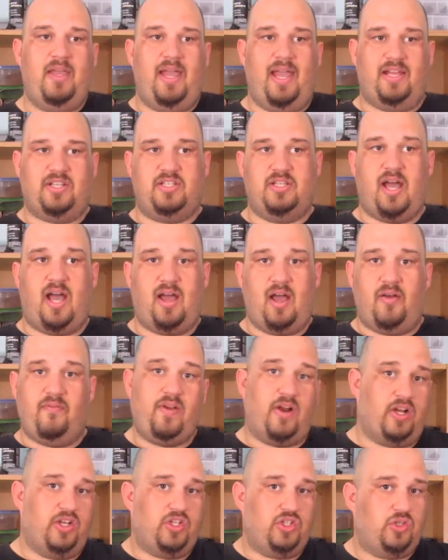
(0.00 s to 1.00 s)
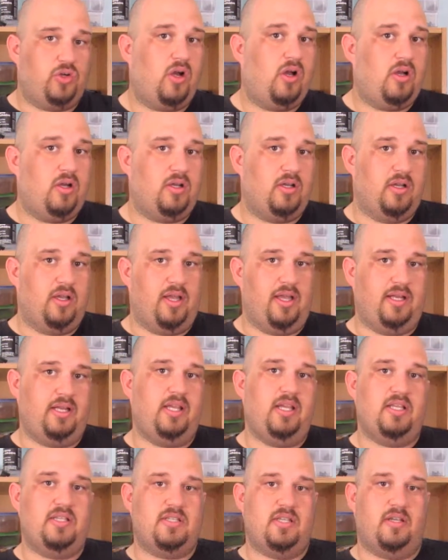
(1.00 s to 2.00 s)
It's not a very strong
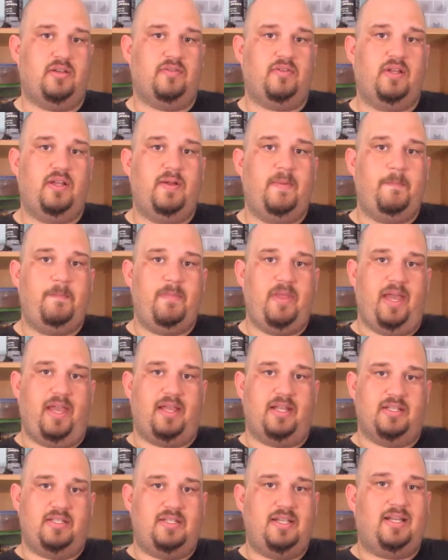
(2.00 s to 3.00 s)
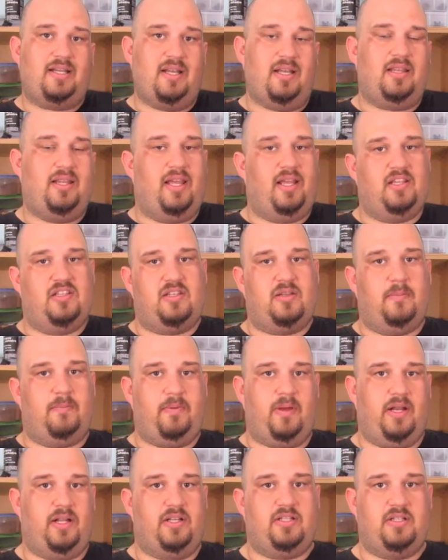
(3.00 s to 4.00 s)
adhesive. It can stick to things,
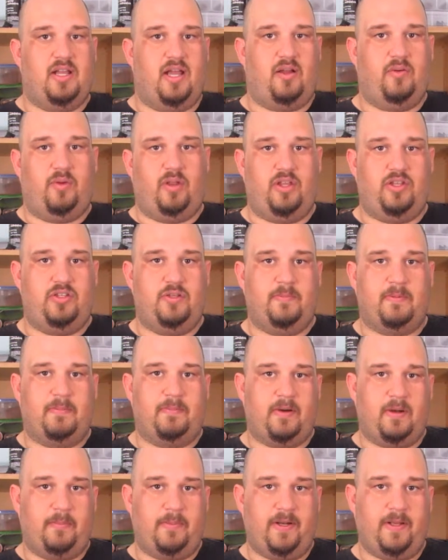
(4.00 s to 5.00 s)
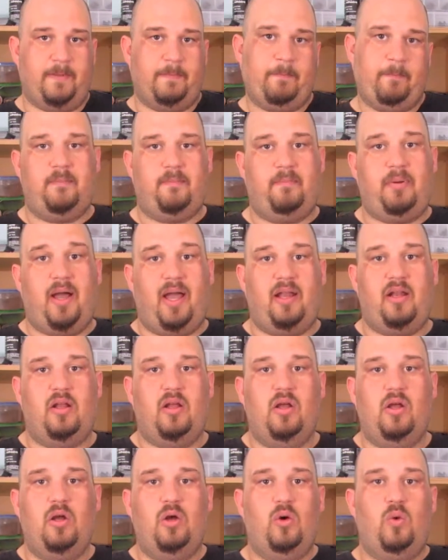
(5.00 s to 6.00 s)
but it's not really super permanent. But
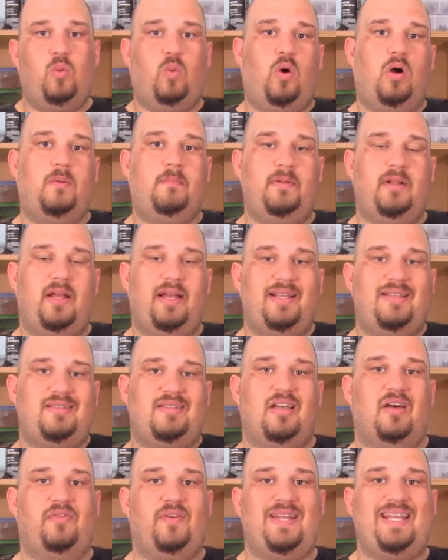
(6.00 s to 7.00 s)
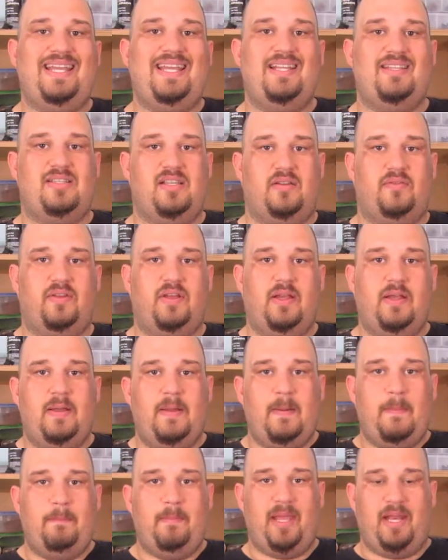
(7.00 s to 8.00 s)
Worbla is self-adhesive,
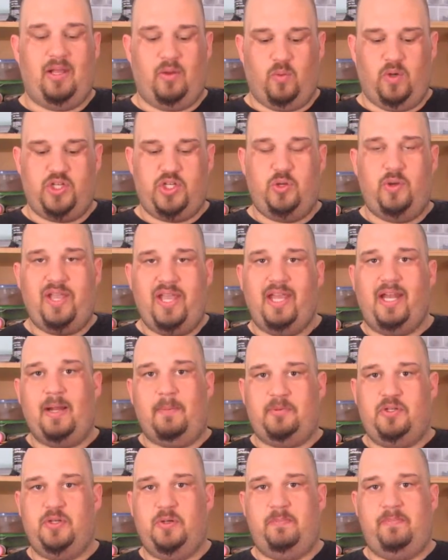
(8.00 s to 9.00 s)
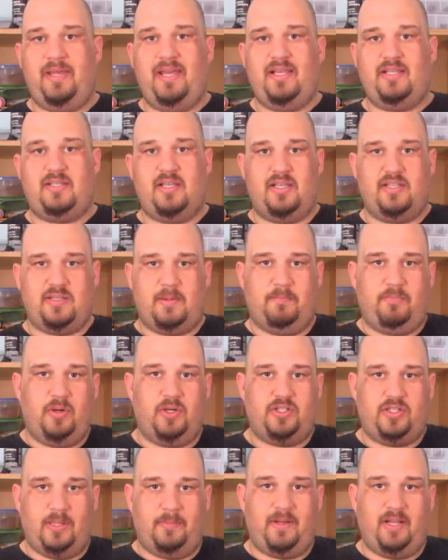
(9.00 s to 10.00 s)
meaning once you heat up two pieces and
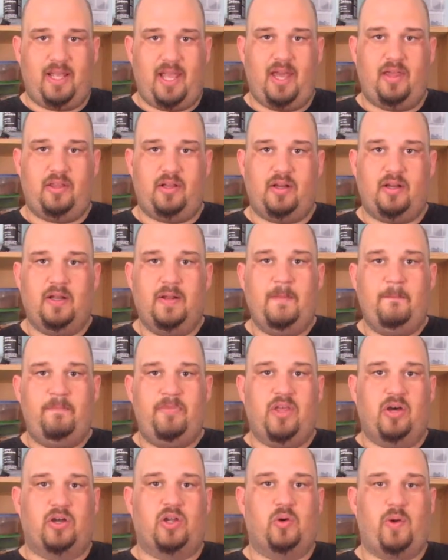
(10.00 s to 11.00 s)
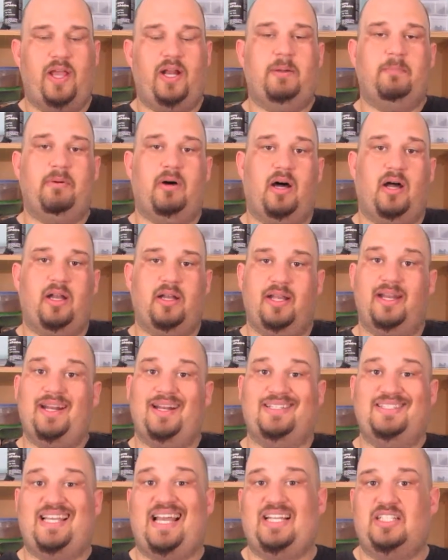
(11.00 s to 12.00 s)
push them together, they'll create a bond,
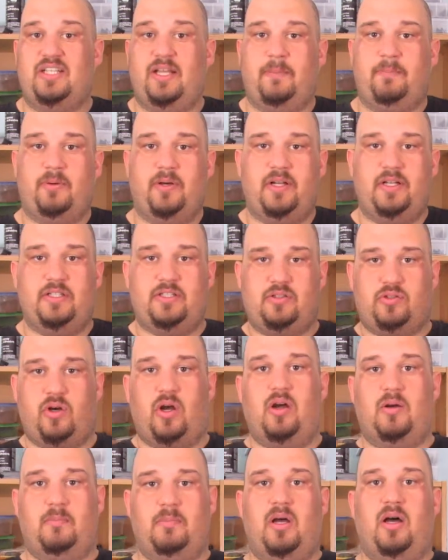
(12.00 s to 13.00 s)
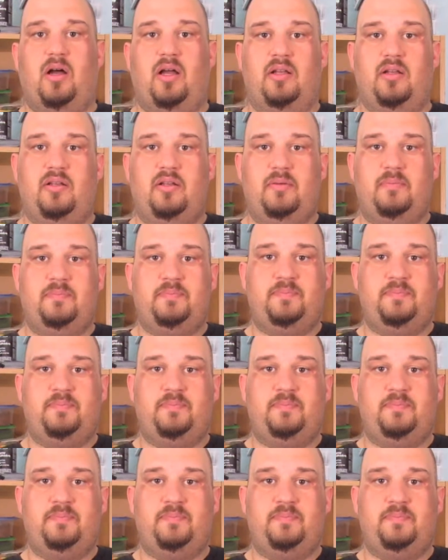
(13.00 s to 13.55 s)
and it's actually a pretty strong bond.